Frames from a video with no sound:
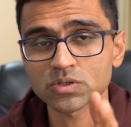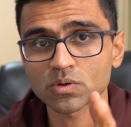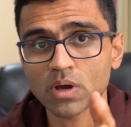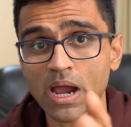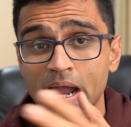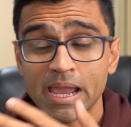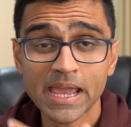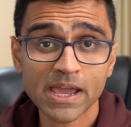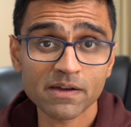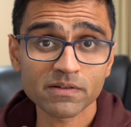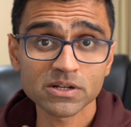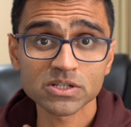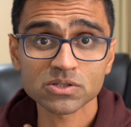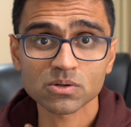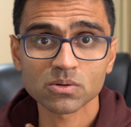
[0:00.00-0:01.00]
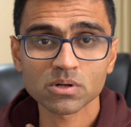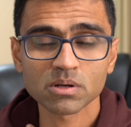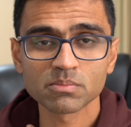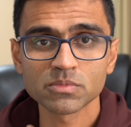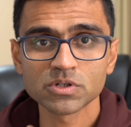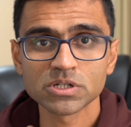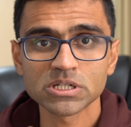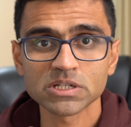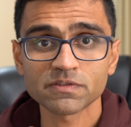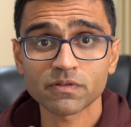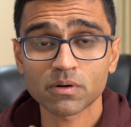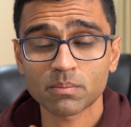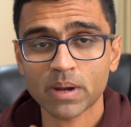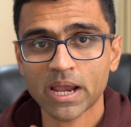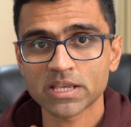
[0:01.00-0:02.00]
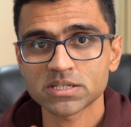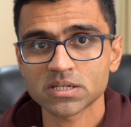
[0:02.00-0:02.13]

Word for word: So I have a Discord community for my